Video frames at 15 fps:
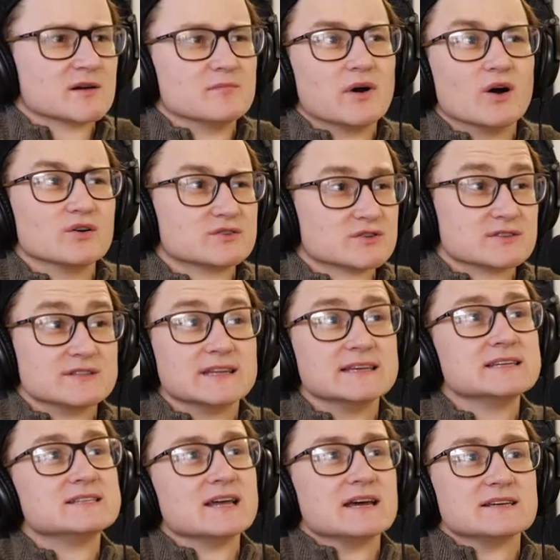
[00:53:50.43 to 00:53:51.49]
composers
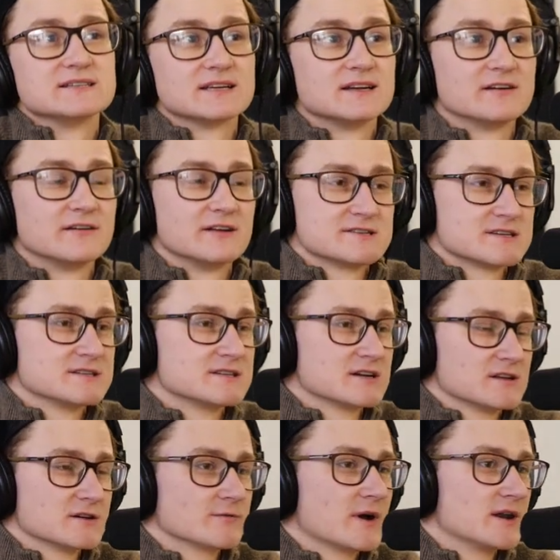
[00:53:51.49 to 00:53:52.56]
these days that are
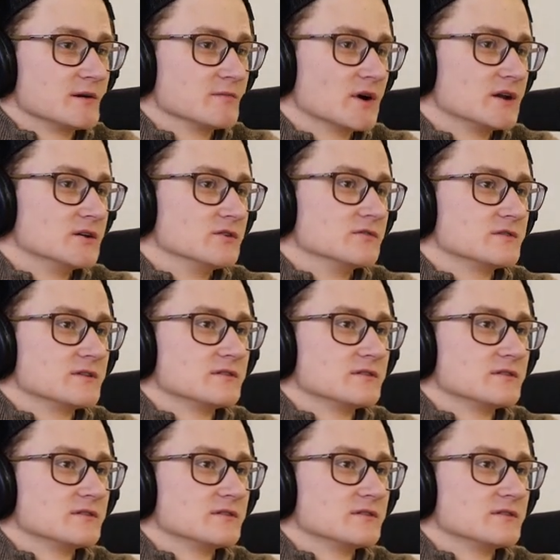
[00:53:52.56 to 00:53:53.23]
necessarily writing. John them.